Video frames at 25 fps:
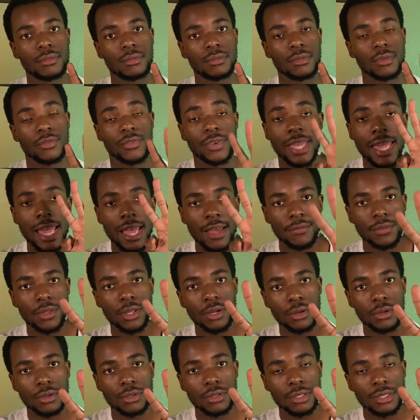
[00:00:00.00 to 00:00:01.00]
If you have
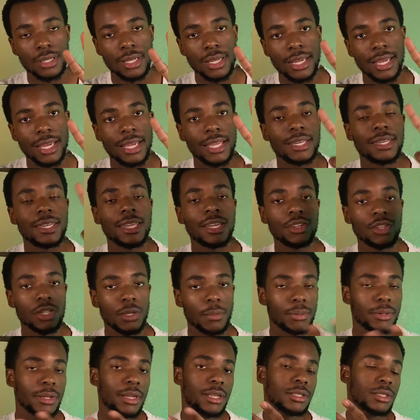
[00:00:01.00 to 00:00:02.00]
those, then you can
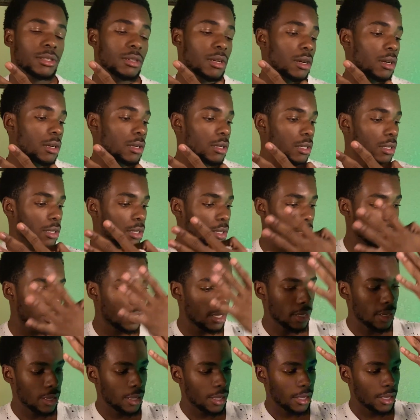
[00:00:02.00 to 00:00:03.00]
play a song.
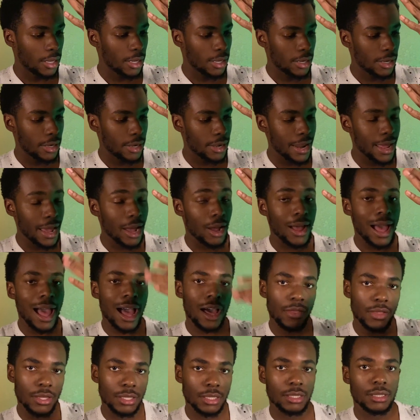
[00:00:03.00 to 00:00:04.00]
Now,
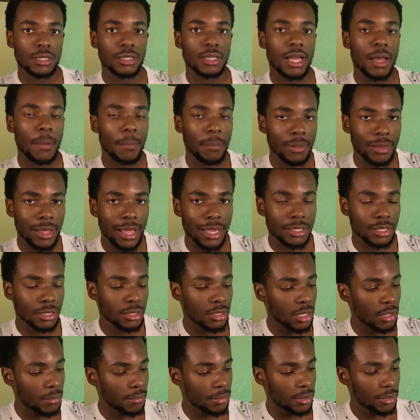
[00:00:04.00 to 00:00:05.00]
how this applies to
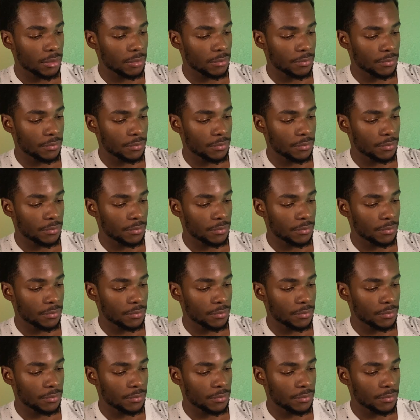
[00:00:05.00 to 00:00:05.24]
Kompa.